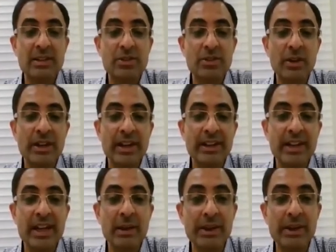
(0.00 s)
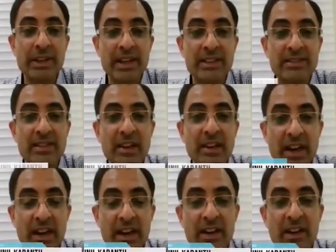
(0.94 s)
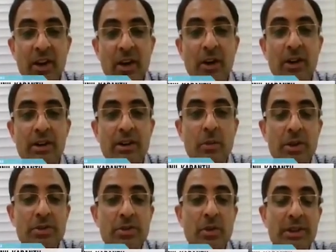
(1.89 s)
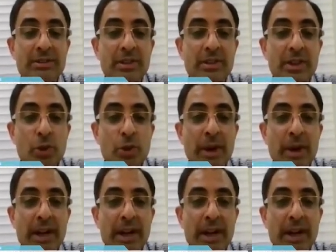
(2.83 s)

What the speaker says: consolidated hepatized lung, or what is called as the tissue